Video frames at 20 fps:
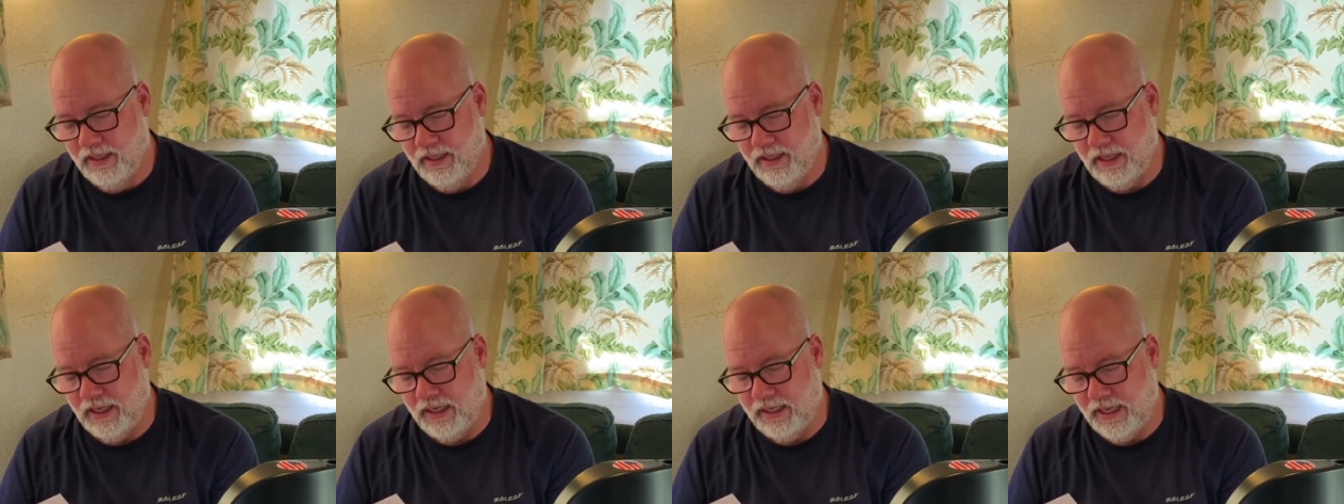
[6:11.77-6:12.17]

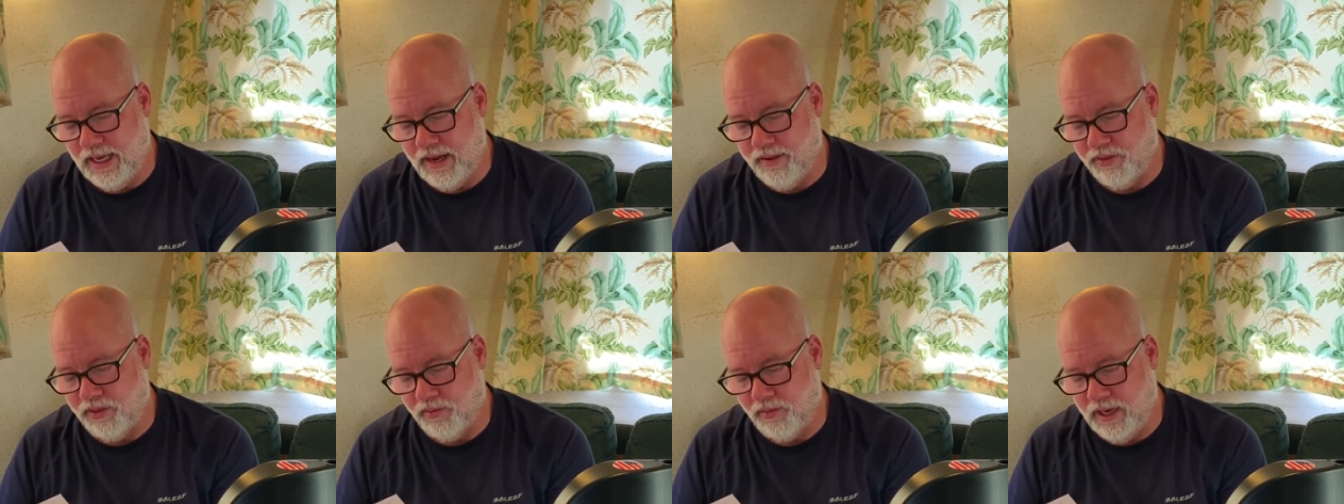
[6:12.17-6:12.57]
And they
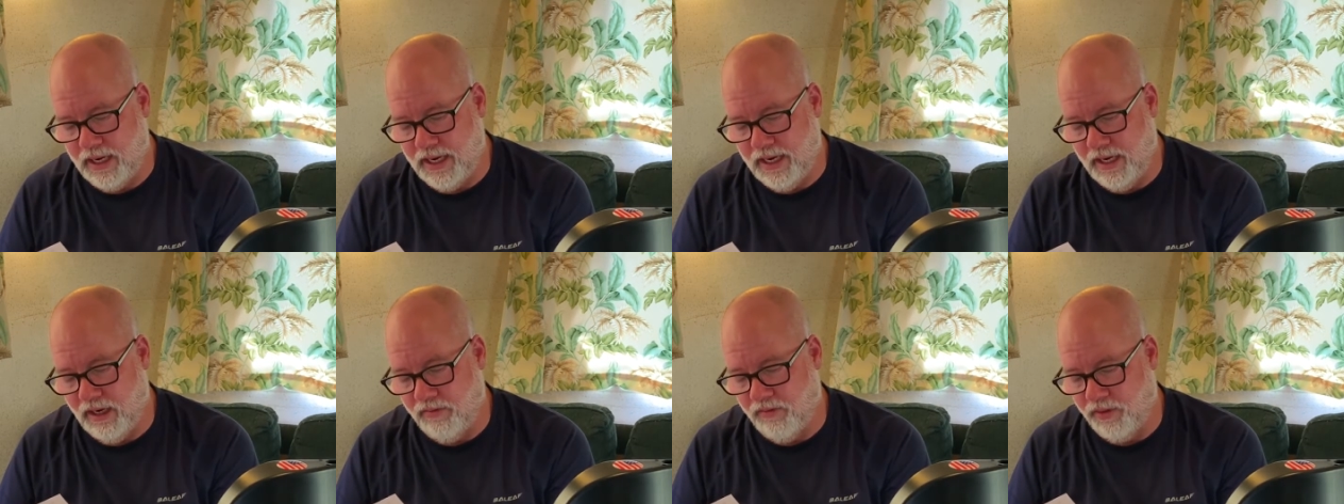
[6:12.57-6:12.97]
have 3
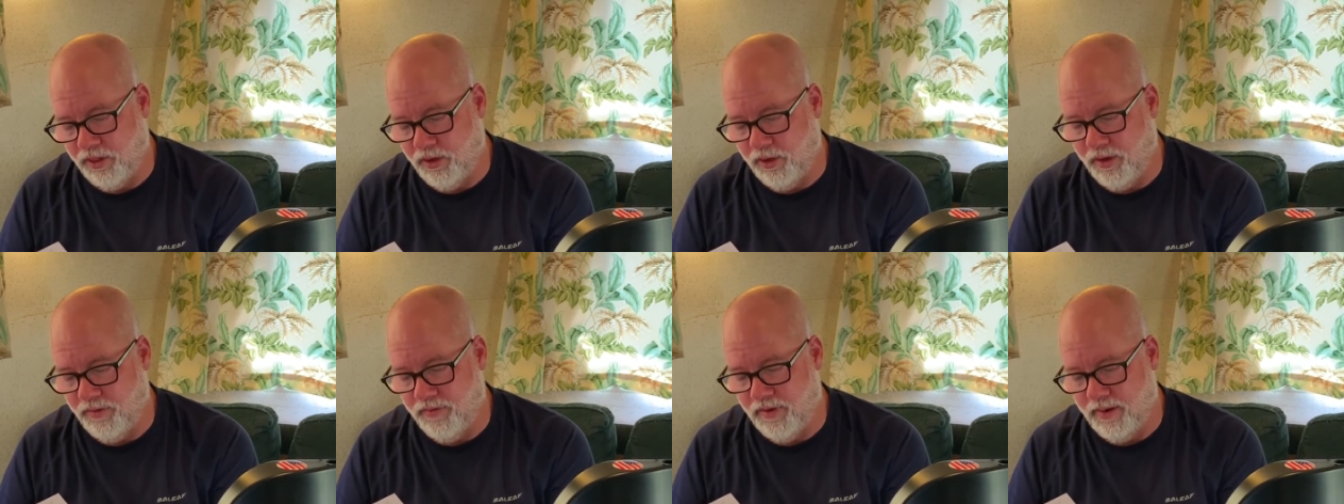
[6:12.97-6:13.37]
gig for
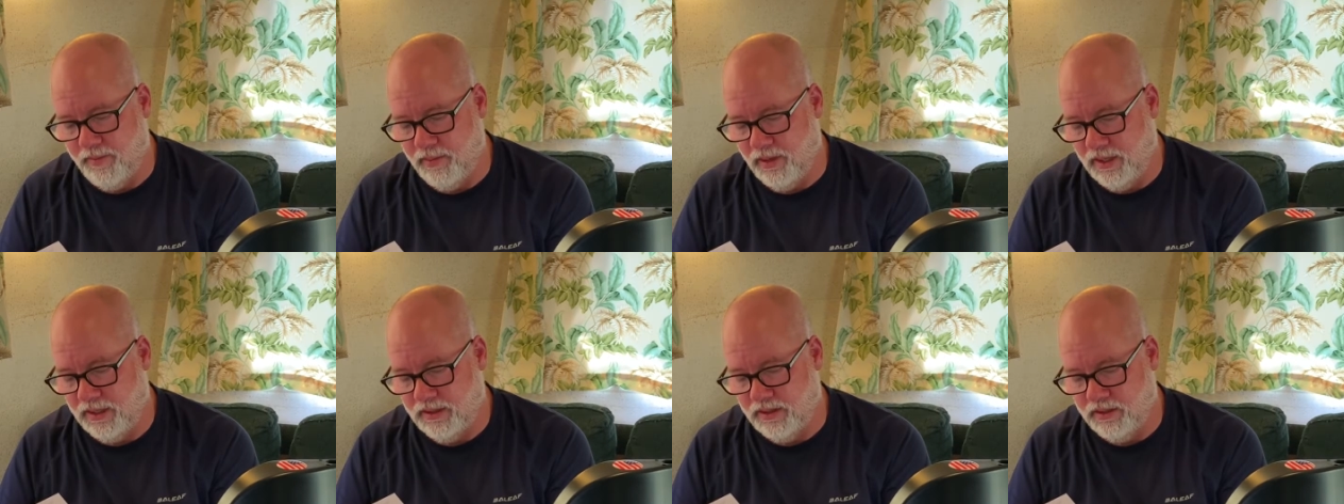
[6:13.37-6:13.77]
35
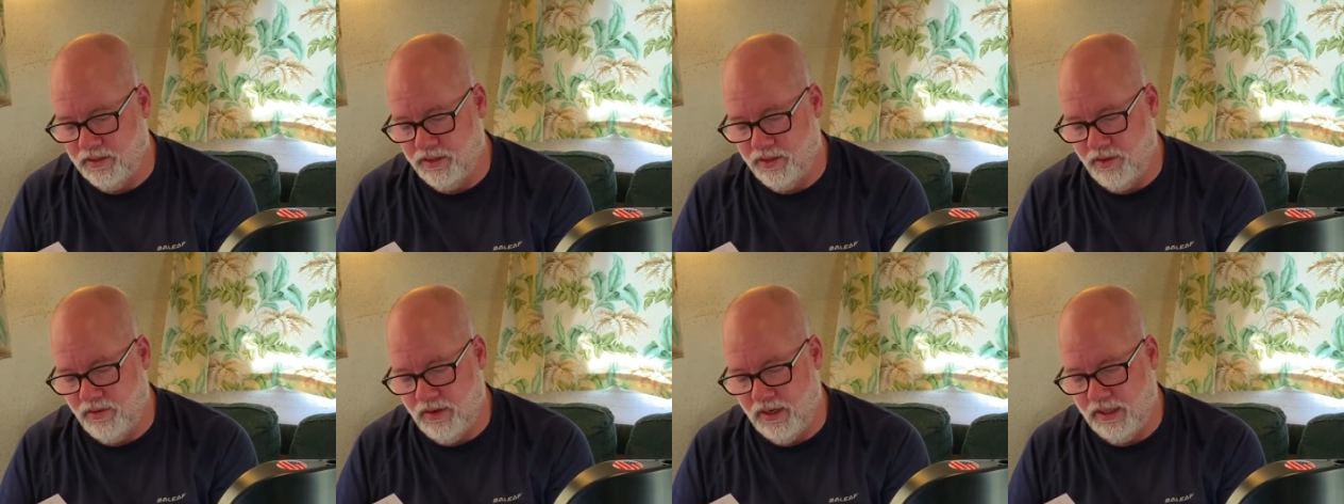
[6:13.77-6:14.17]
bucks and
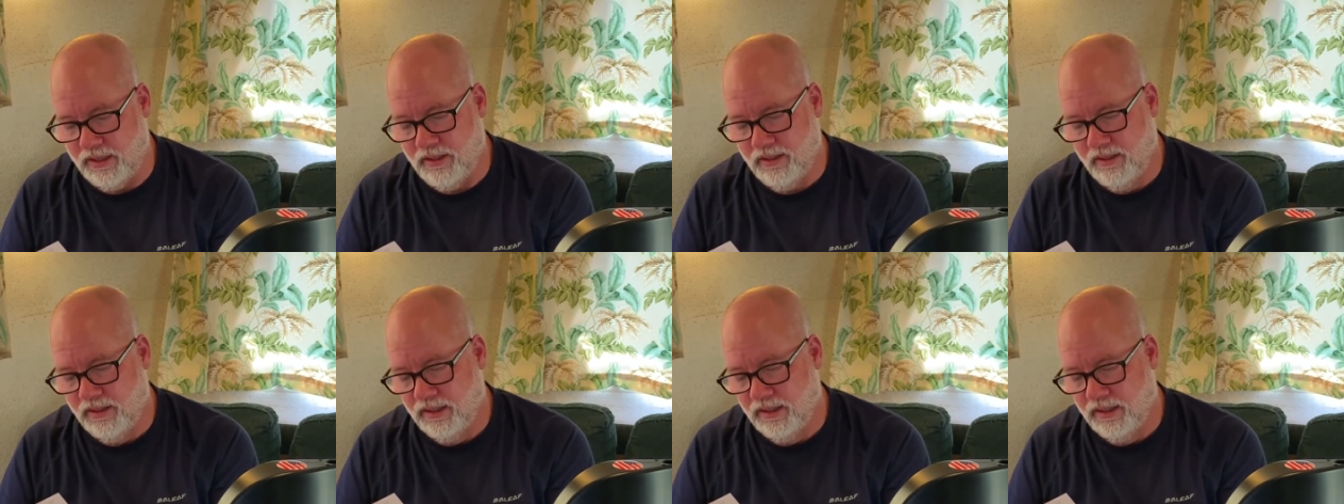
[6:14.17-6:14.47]
so on.